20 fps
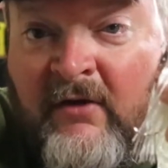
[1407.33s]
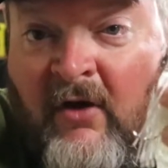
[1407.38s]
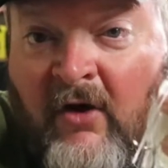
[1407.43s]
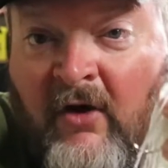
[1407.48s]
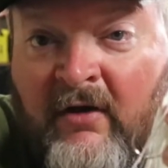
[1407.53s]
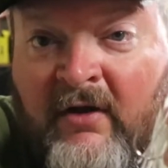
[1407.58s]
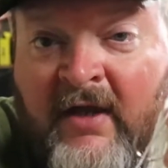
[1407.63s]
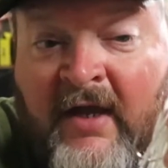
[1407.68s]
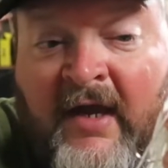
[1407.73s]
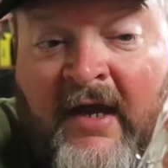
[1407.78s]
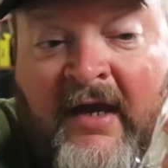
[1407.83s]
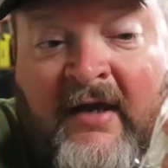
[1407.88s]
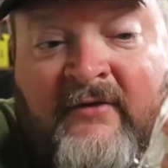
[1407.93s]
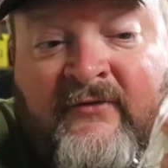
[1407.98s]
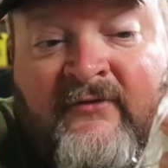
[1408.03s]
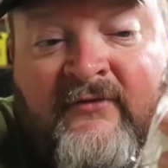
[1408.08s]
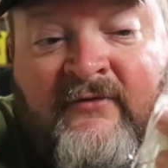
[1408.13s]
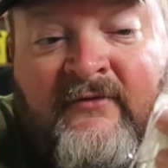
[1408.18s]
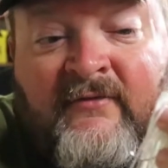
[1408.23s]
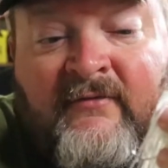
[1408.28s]
long
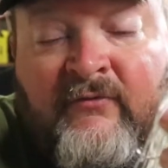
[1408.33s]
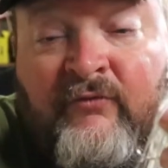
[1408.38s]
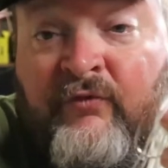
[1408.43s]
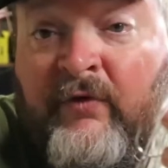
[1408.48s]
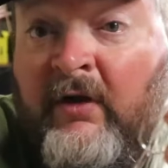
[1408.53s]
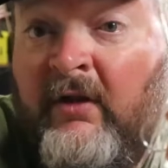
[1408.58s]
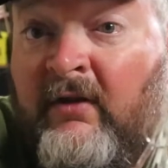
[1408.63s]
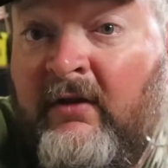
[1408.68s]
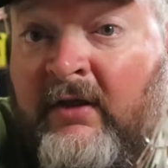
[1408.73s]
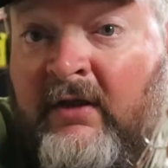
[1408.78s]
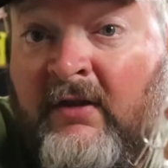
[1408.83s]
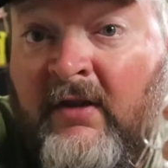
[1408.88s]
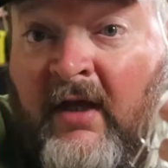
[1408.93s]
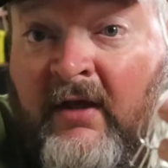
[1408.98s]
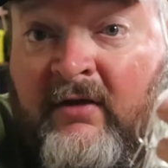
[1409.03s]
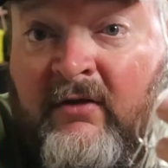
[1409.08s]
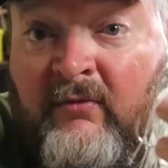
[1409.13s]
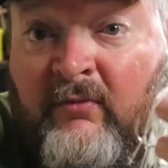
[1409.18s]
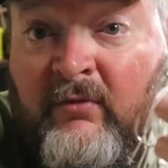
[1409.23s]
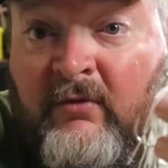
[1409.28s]
casts reel it in
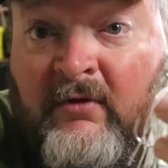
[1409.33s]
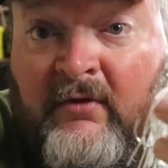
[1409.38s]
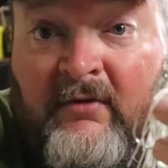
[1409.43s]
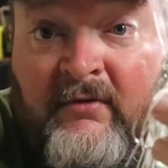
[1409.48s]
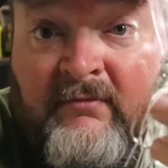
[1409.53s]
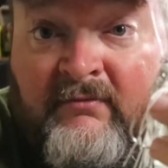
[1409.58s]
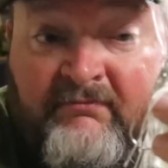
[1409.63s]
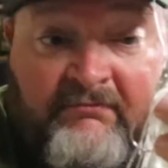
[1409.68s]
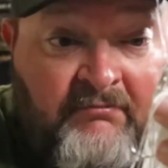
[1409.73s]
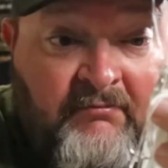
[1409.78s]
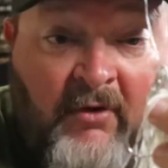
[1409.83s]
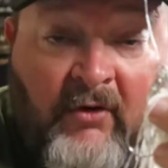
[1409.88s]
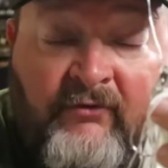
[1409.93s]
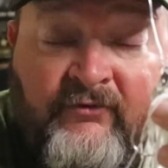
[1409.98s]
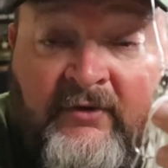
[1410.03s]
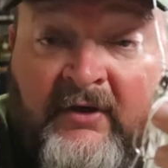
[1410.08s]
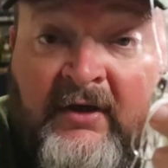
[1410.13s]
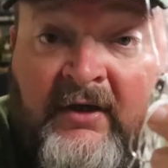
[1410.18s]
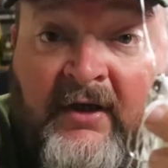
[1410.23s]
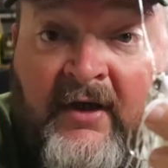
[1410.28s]
like you would
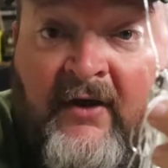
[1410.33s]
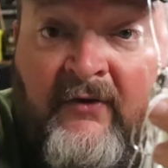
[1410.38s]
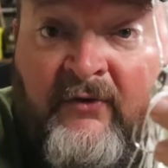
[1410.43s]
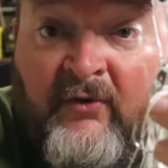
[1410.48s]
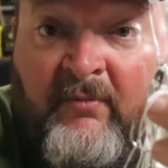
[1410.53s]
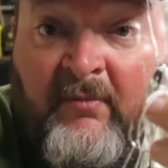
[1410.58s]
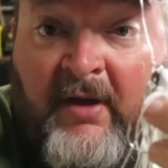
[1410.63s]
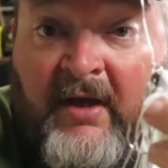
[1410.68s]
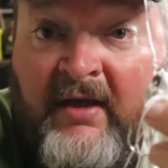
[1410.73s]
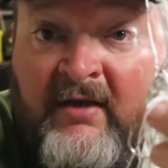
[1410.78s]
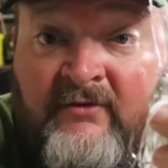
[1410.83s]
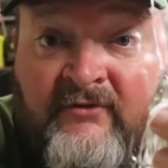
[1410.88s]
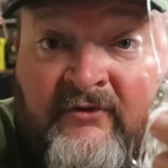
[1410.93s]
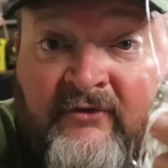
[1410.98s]
most any other bait.